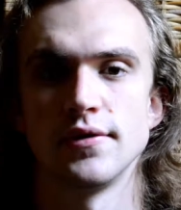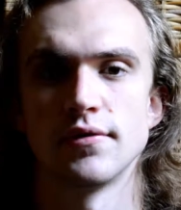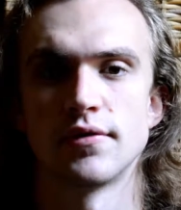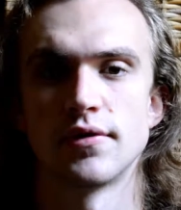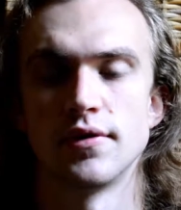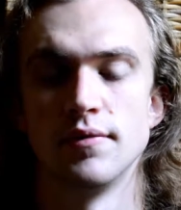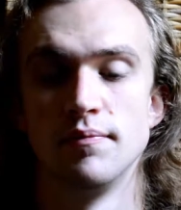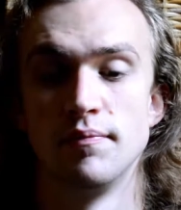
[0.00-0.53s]

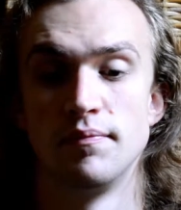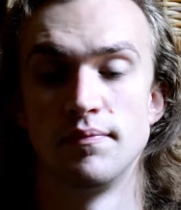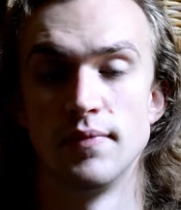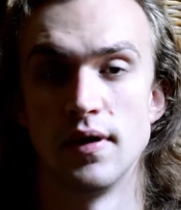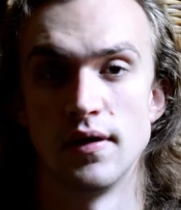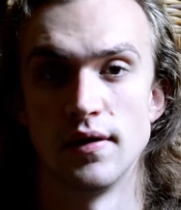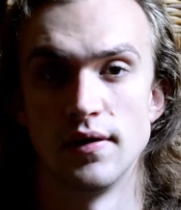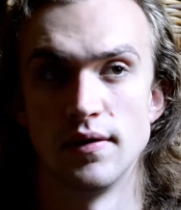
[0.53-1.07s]
your
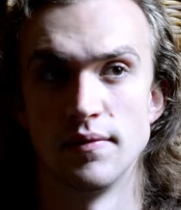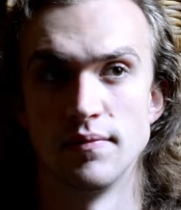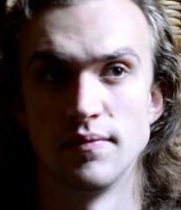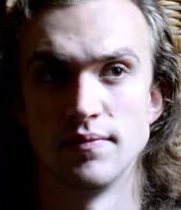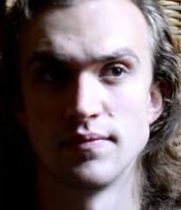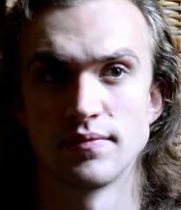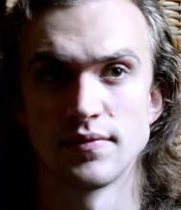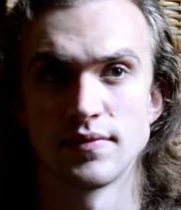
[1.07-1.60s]

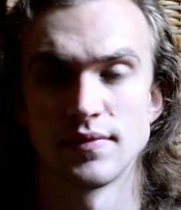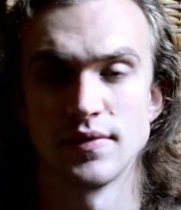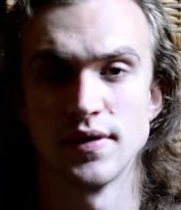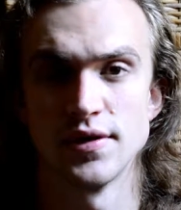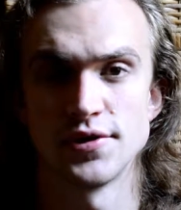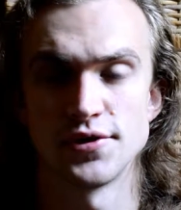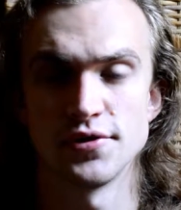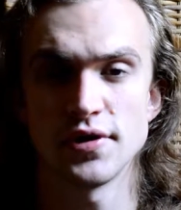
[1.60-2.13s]

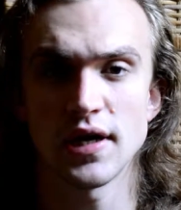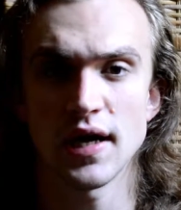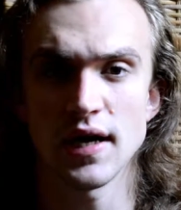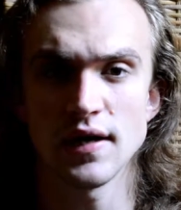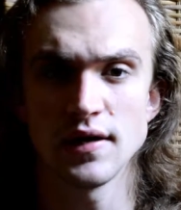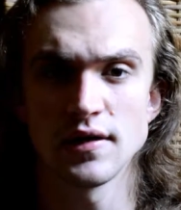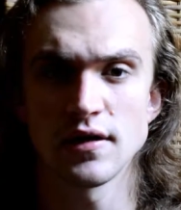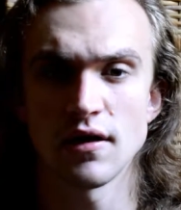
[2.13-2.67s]

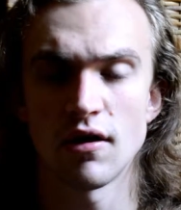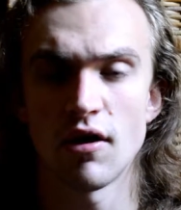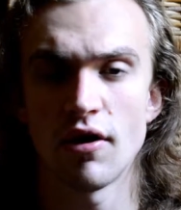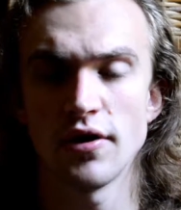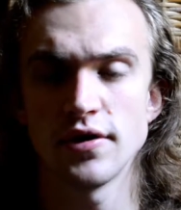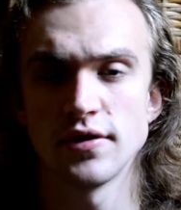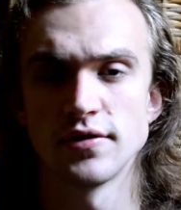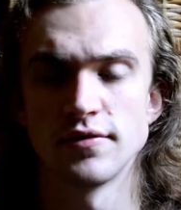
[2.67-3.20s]
Suica
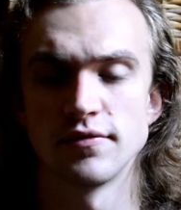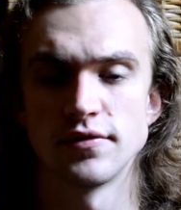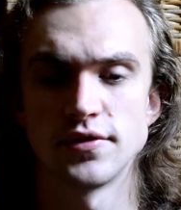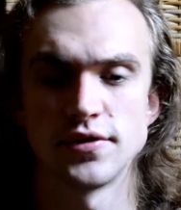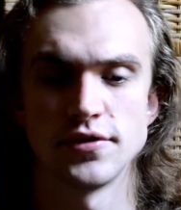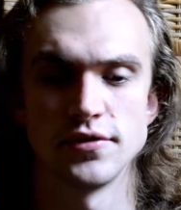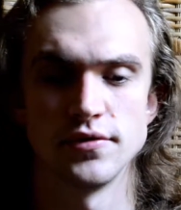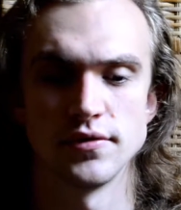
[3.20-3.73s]
card
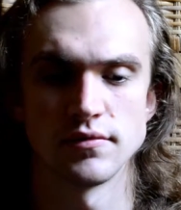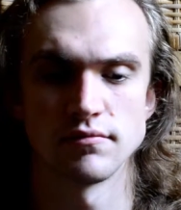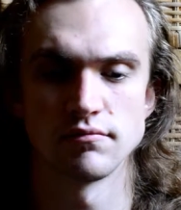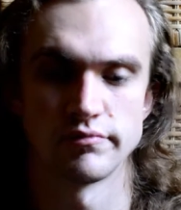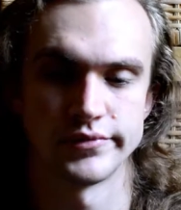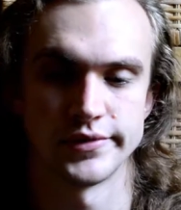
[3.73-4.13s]
to,